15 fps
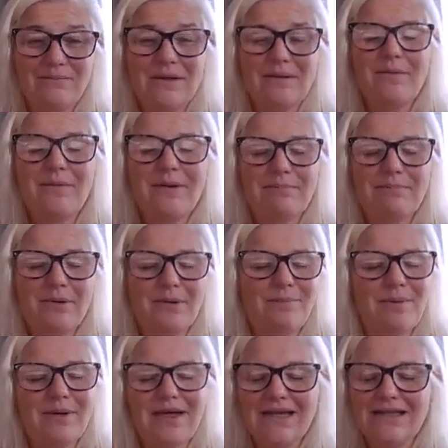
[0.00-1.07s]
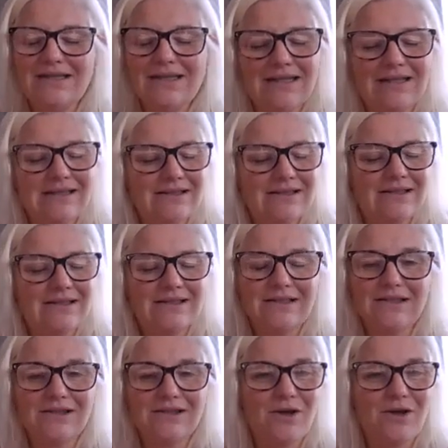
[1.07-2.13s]
Be prepared, dear listeners
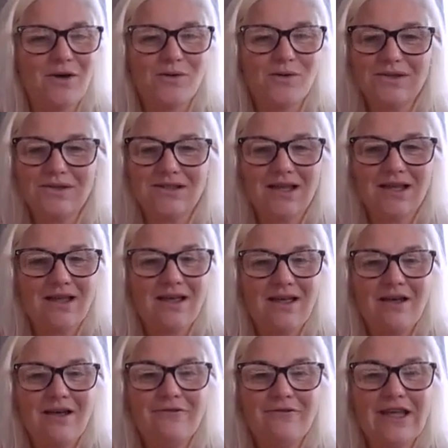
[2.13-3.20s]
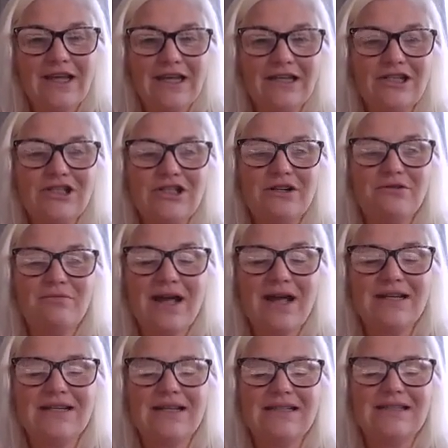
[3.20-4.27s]
and souls, for the energy
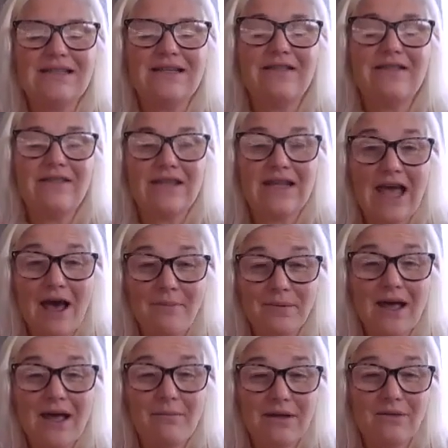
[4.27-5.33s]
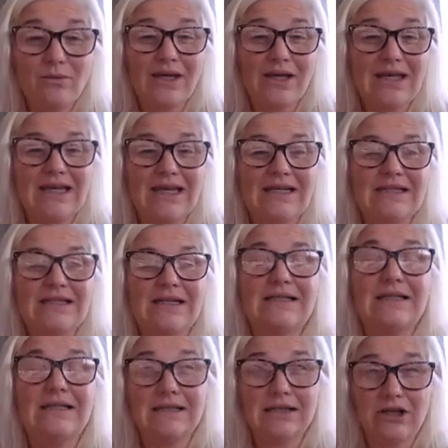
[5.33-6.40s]
around us in the upcoming weekend,
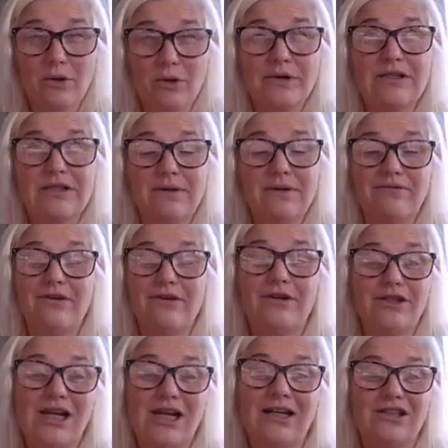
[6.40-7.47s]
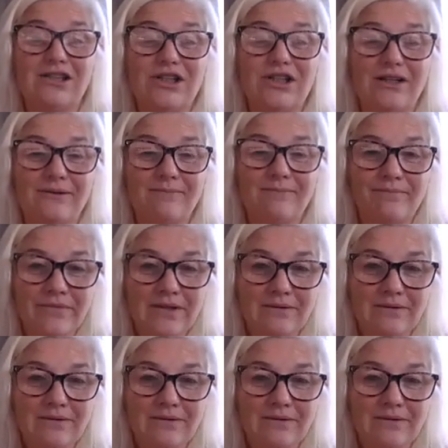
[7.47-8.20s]
as it's going to be very challenging.